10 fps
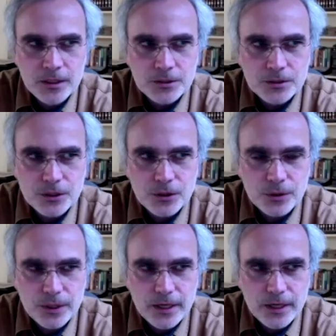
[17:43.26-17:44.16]

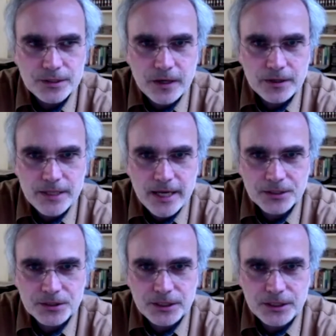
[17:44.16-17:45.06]
So as far as
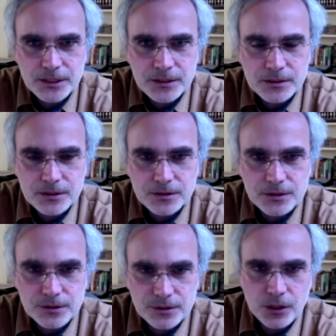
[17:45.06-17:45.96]
actually,
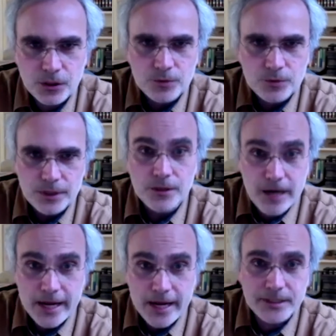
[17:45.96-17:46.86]

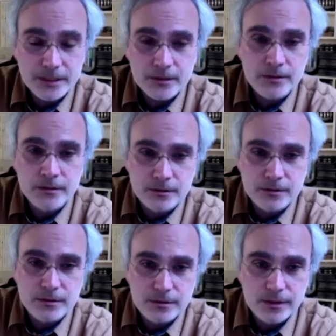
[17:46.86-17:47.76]
interacting
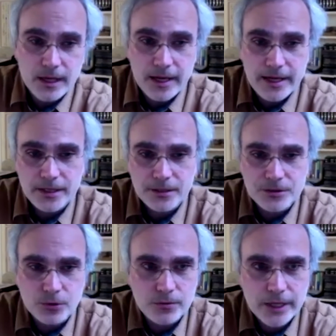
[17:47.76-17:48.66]
on any
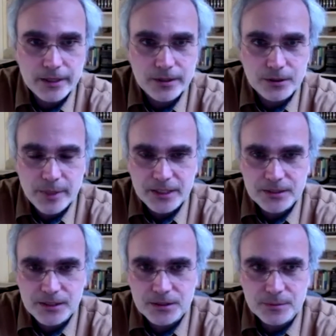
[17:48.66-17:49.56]
sort of regular
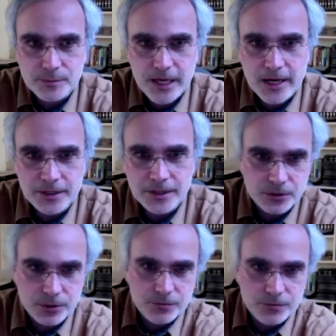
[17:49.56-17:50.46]
basis beyond just
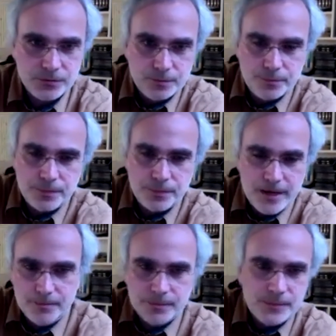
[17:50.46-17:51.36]
sort of
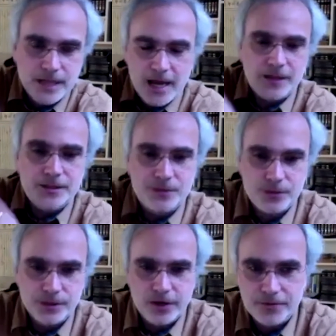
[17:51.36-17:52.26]
a colleague
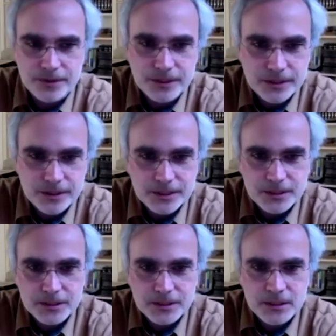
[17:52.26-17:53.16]
sort of off in the
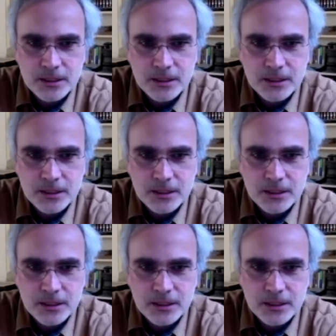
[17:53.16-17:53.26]
distance,